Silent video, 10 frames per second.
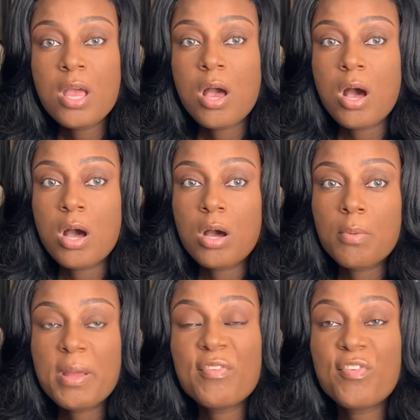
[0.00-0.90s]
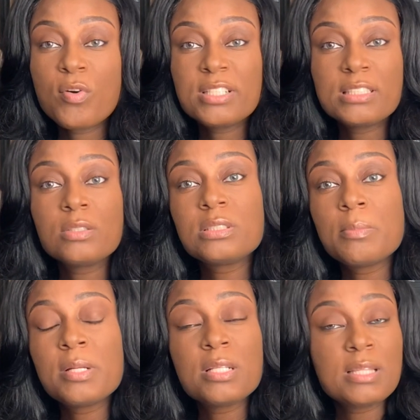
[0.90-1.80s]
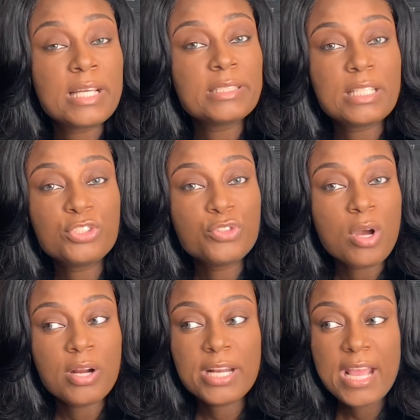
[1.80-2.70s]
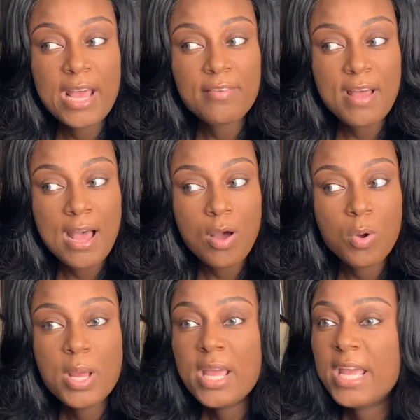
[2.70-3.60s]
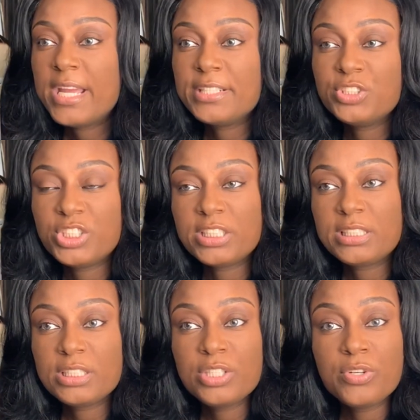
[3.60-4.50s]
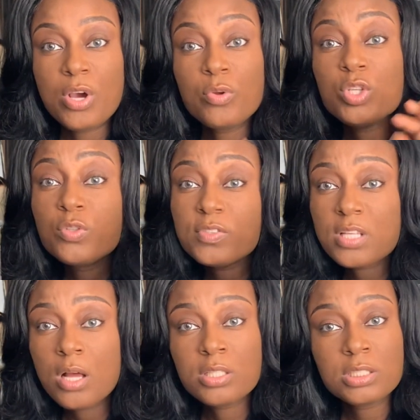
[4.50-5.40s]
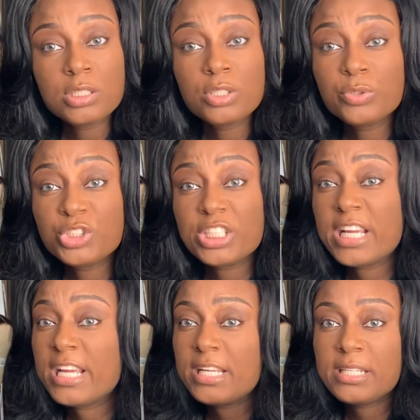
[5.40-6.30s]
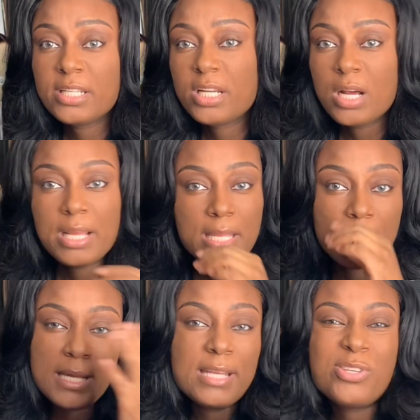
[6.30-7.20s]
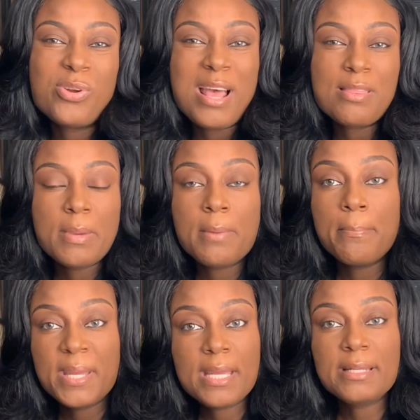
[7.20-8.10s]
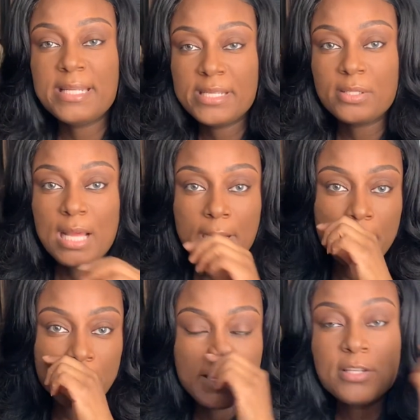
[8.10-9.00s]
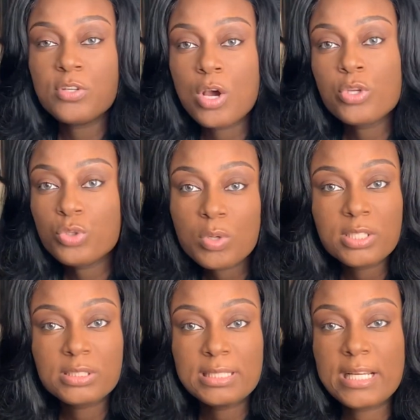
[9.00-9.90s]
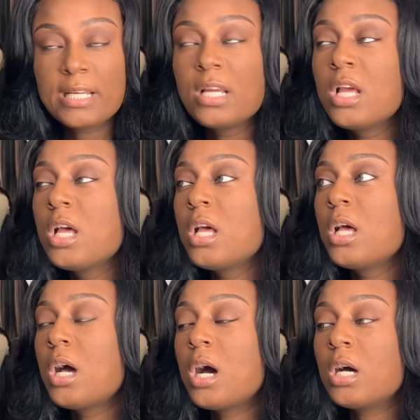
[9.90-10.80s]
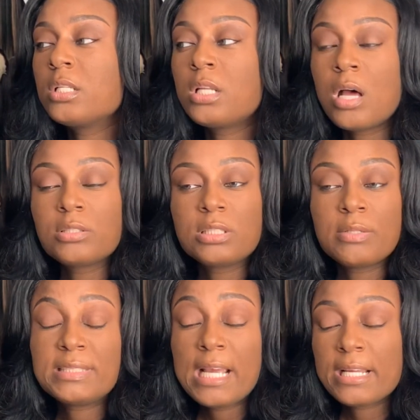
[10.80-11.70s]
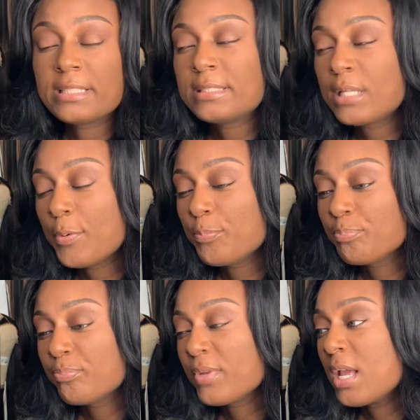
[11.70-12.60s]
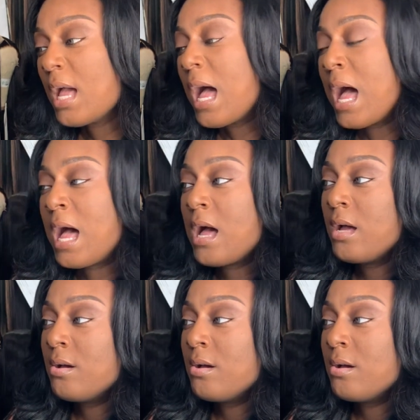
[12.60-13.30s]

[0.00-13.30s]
and focus on some of the things that you already have out, and just, you saw the solution, and if you don't have to make a big deal out of it, you understand the loss that was taken. So I